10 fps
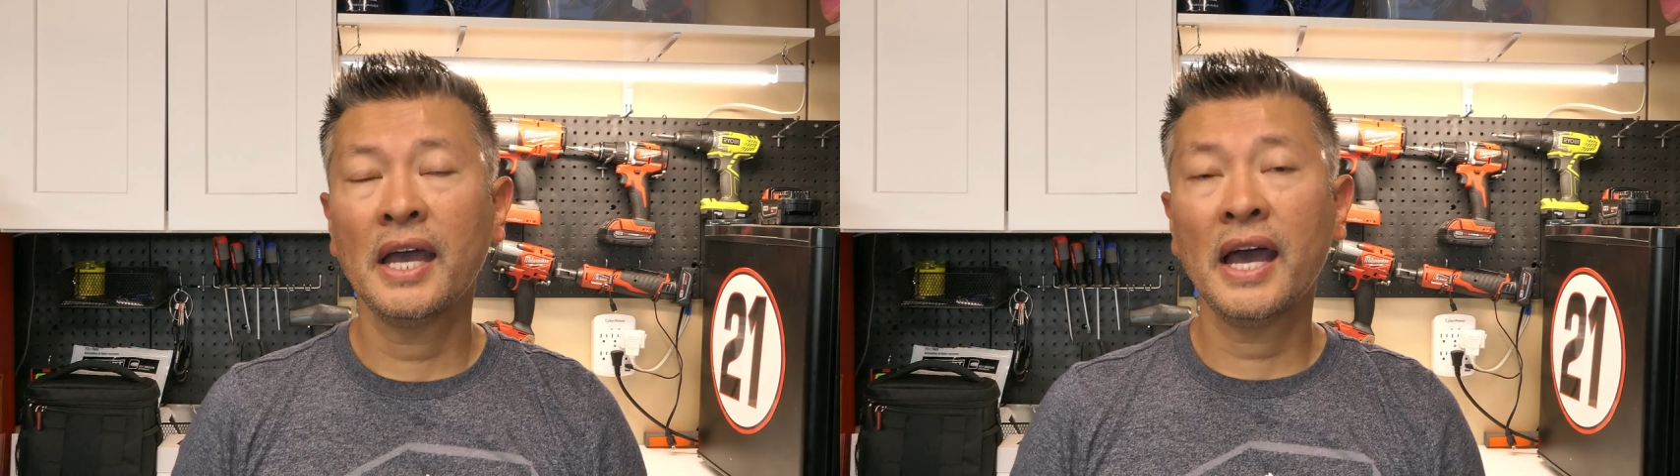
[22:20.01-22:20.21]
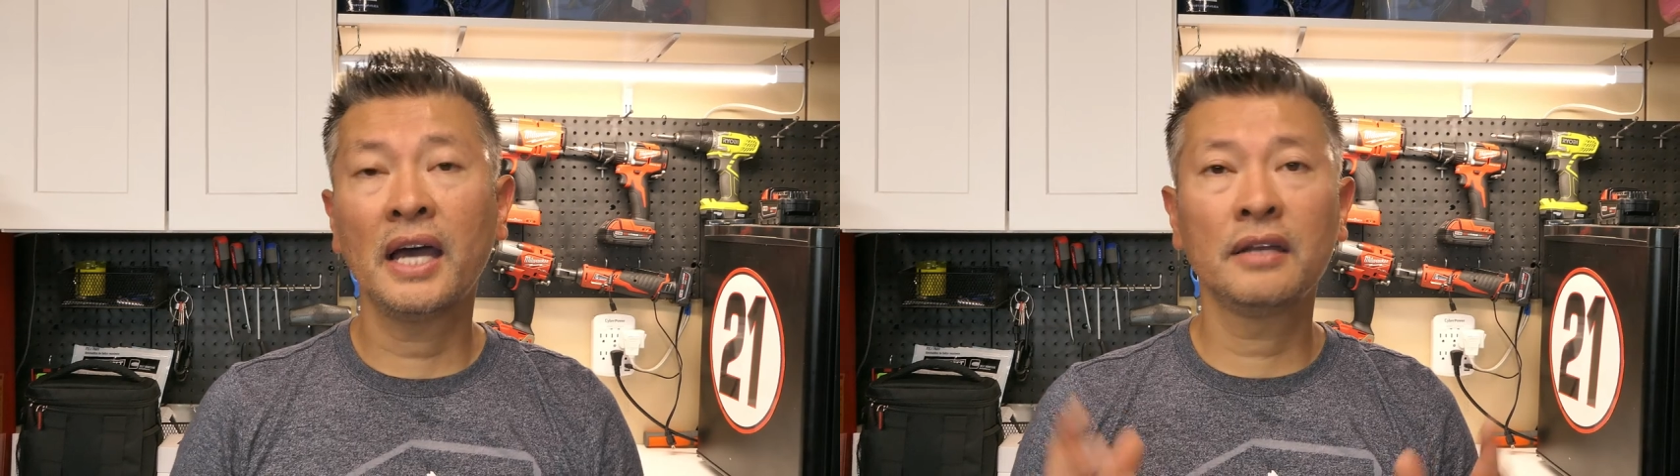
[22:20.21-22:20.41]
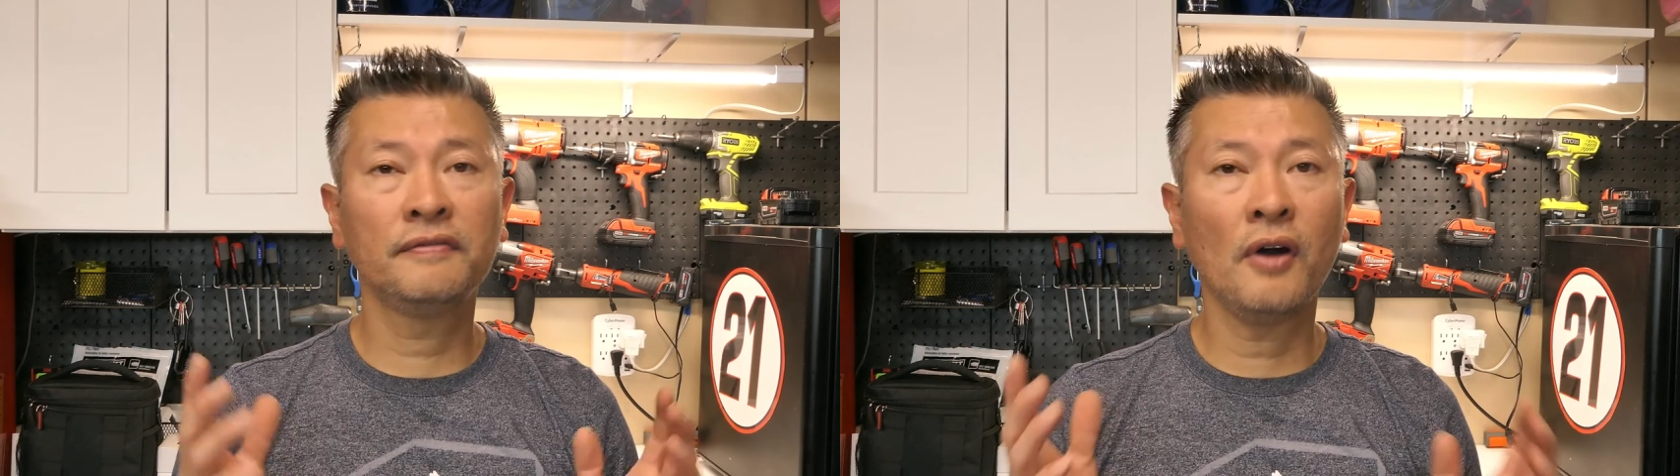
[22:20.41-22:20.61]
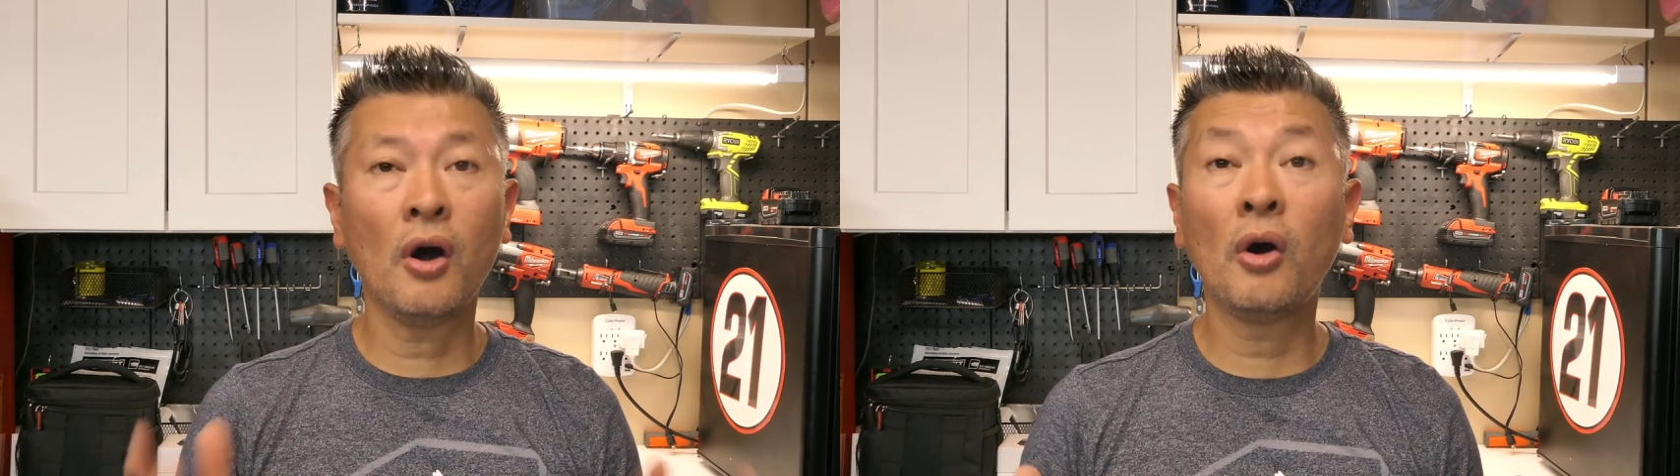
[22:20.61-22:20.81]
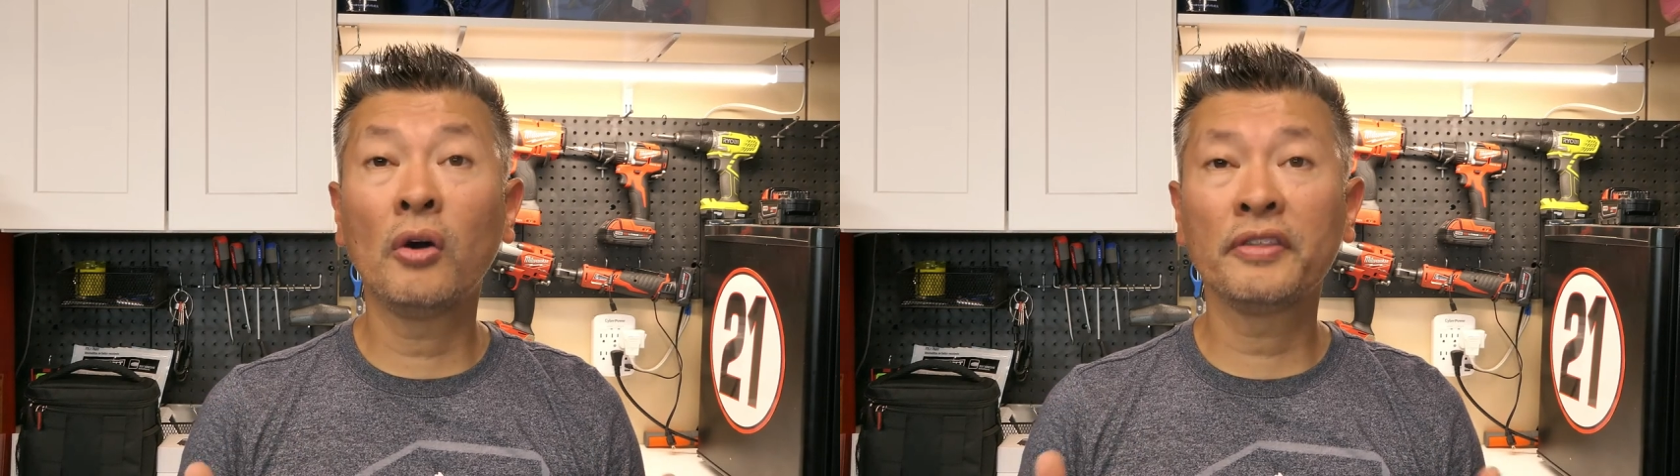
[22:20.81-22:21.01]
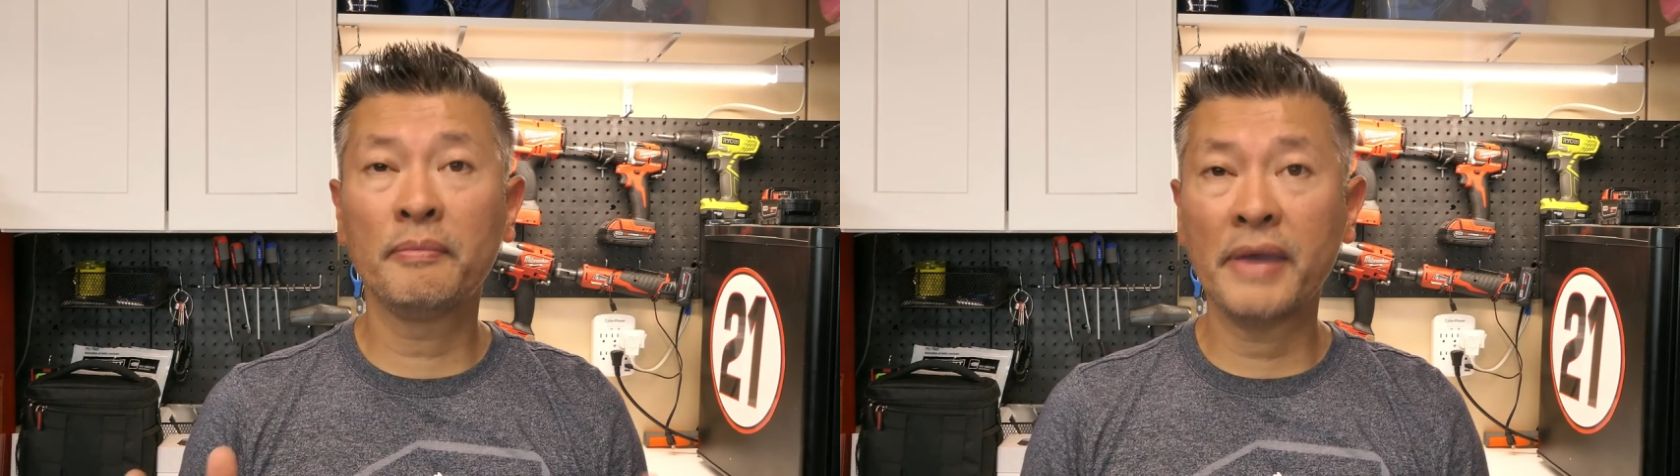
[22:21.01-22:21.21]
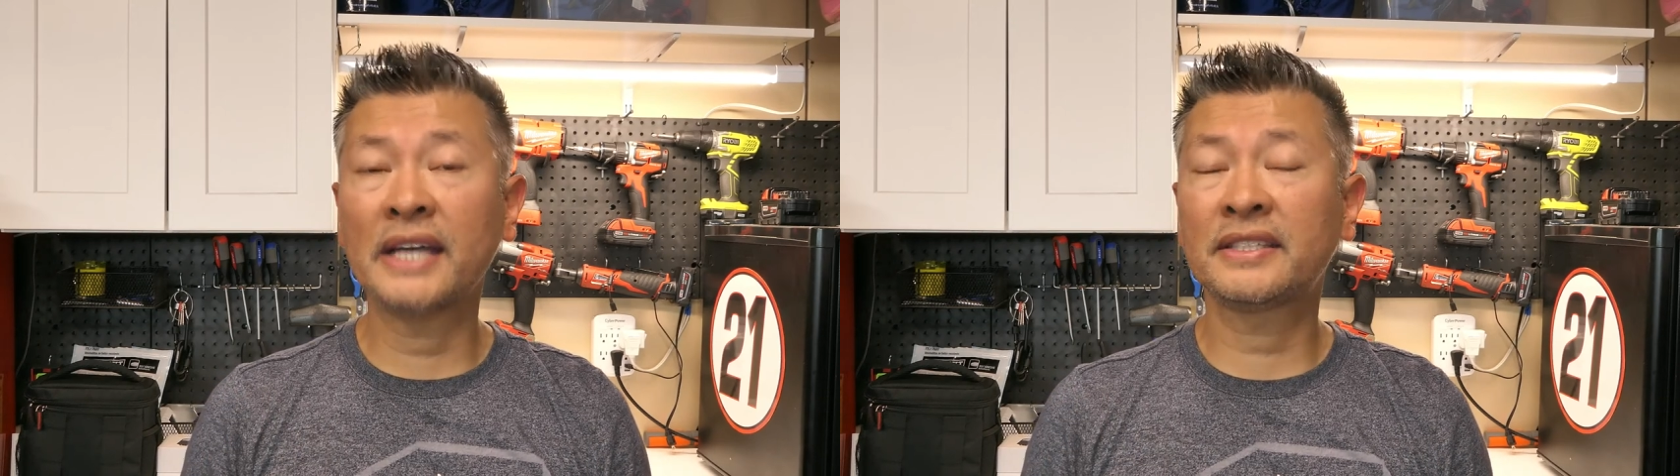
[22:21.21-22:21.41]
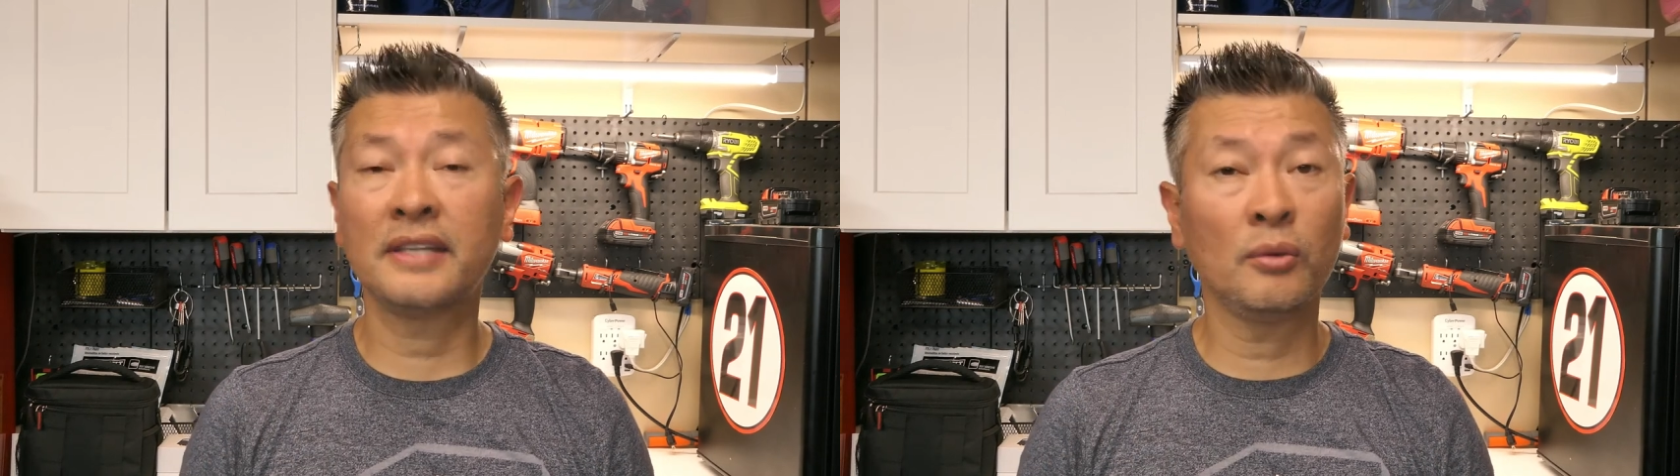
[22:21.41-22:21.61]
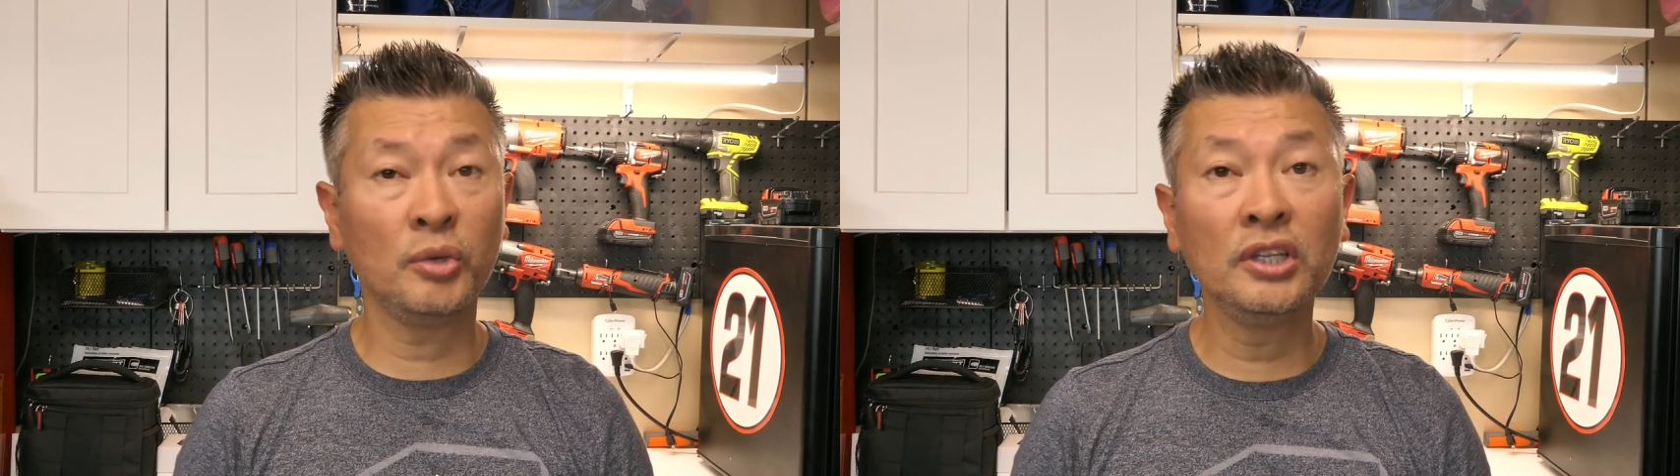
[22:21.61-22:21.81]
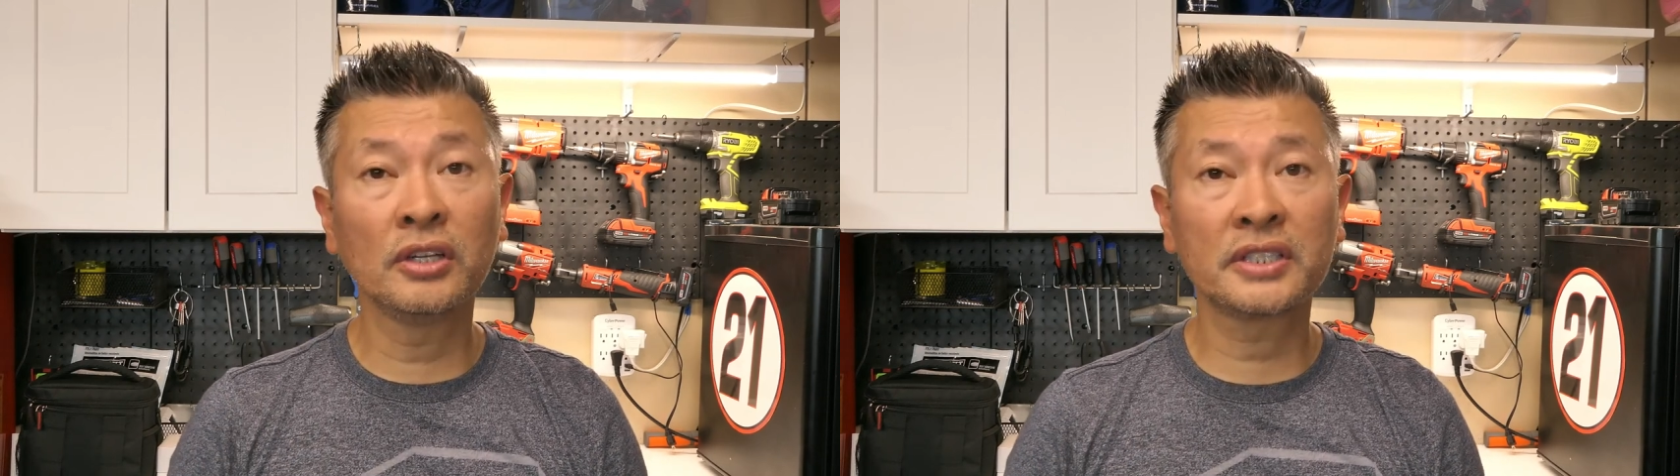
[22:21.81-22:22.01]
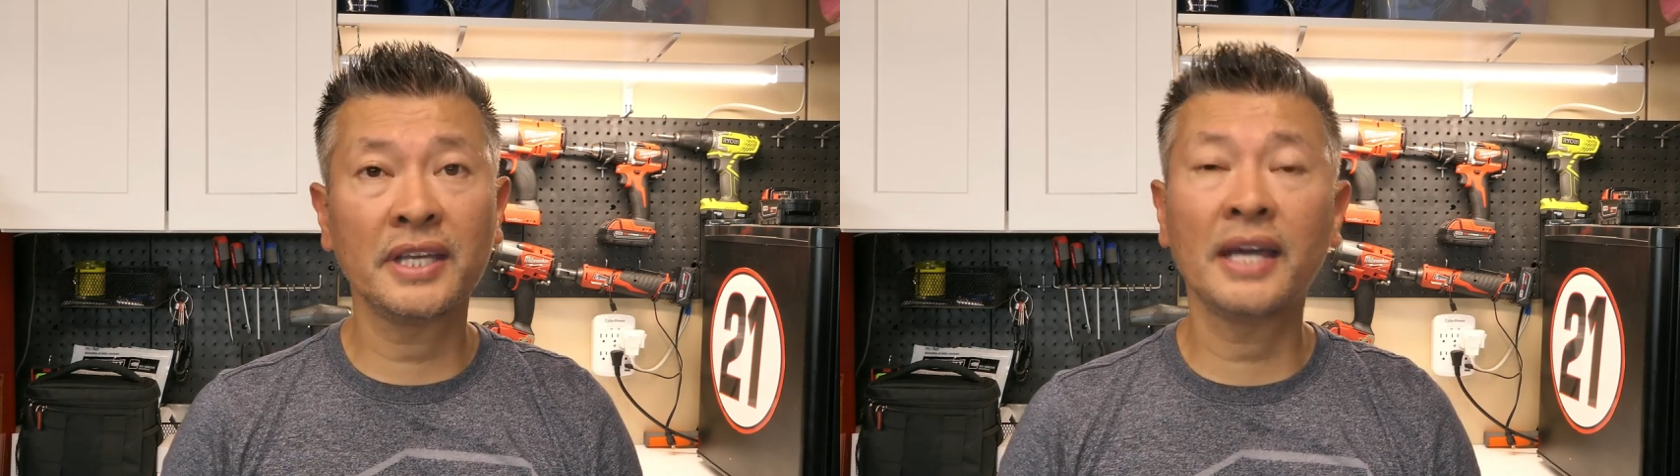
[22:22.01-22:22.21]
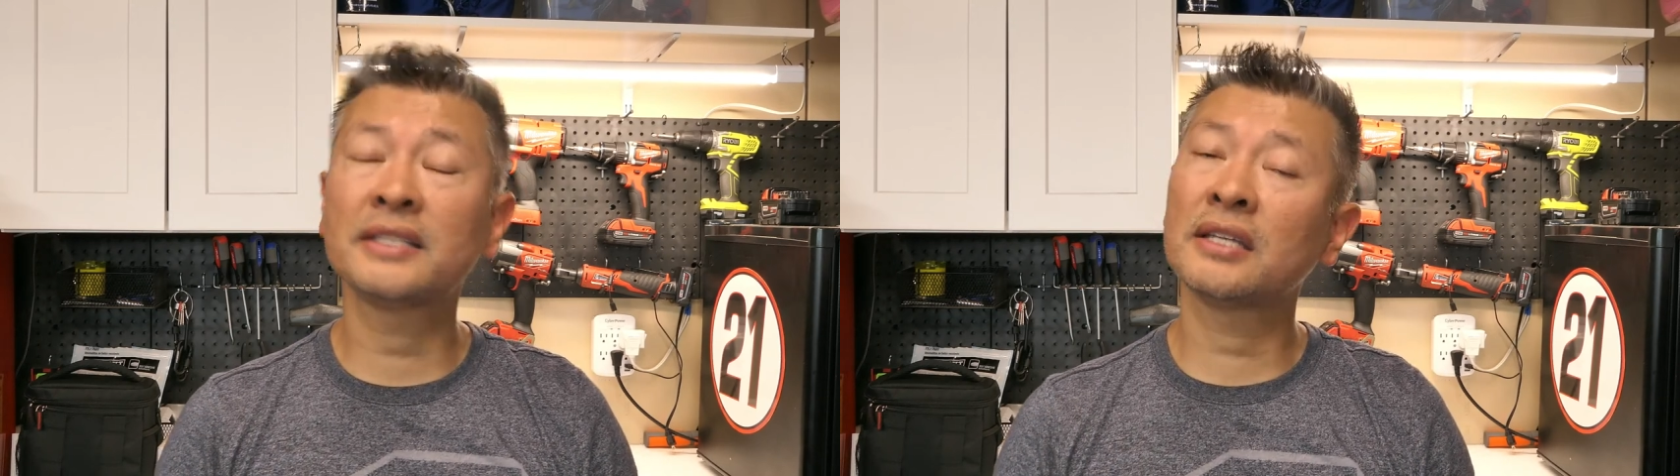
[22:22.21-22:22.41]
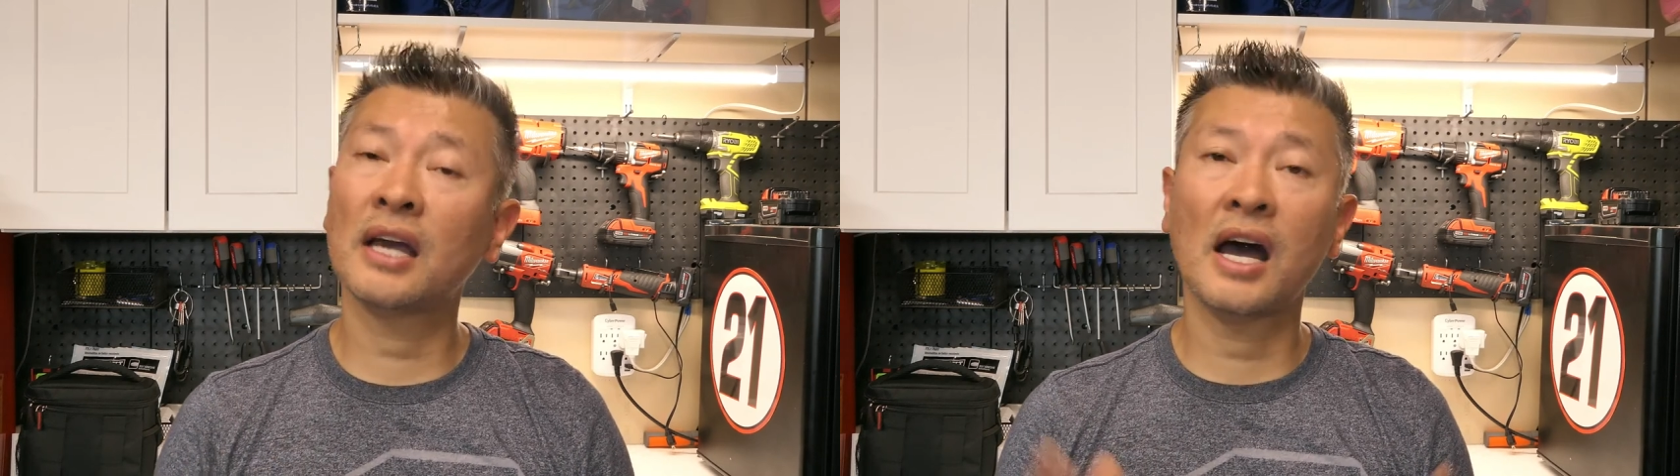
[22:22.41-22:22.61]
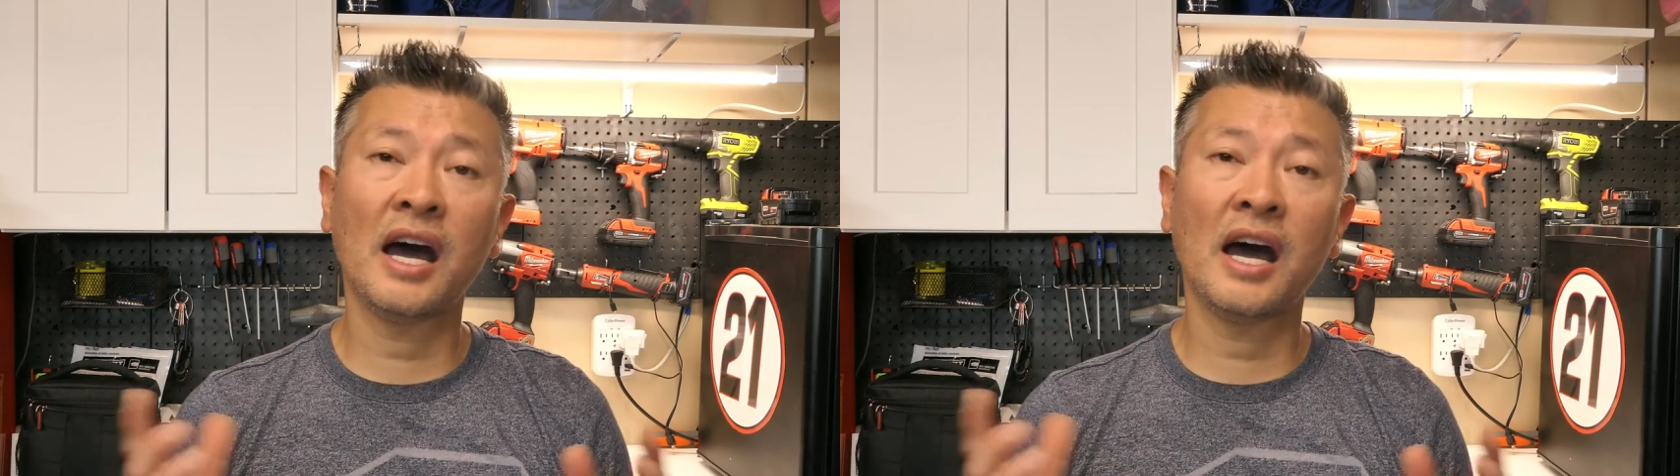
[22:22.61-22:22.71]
Out of all the mats that we looked at,